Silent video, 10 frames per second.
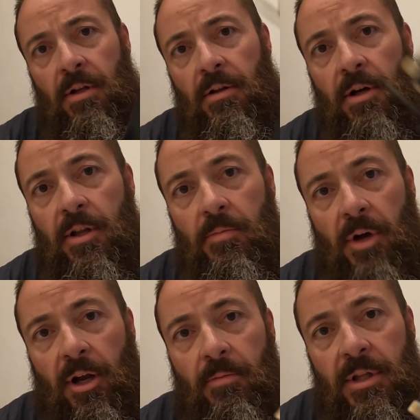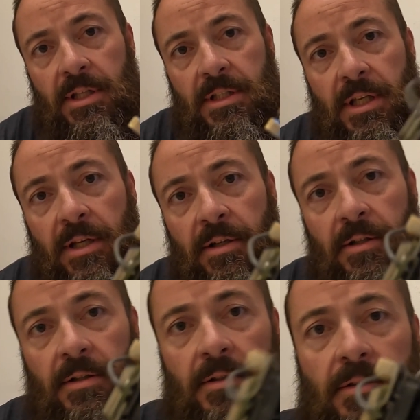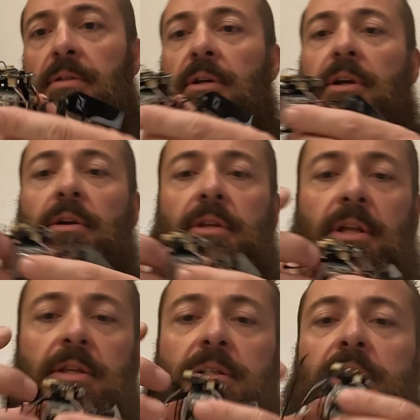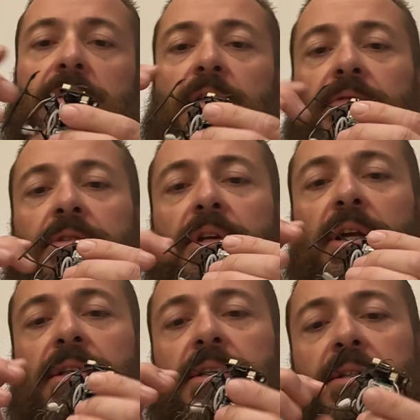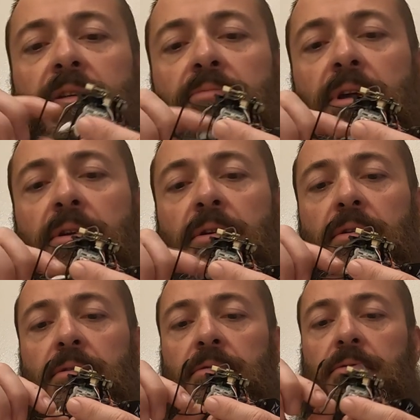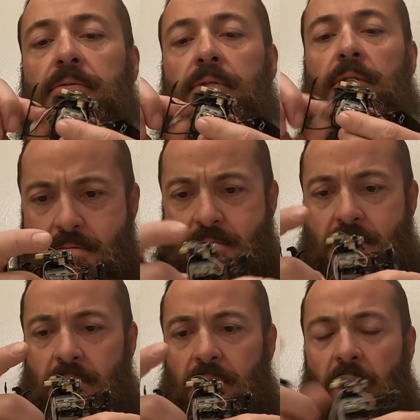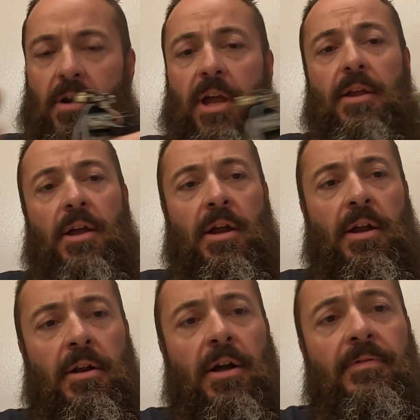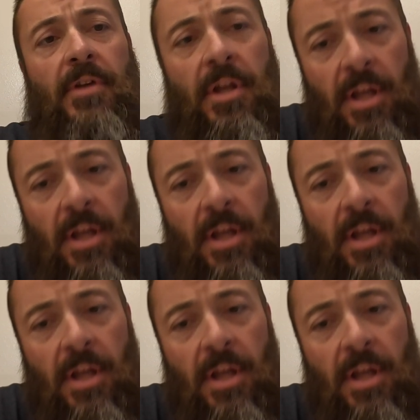Look at the bottom of this gear. Look here, I'll take the skids off so you guys can see better. All right, I got it off.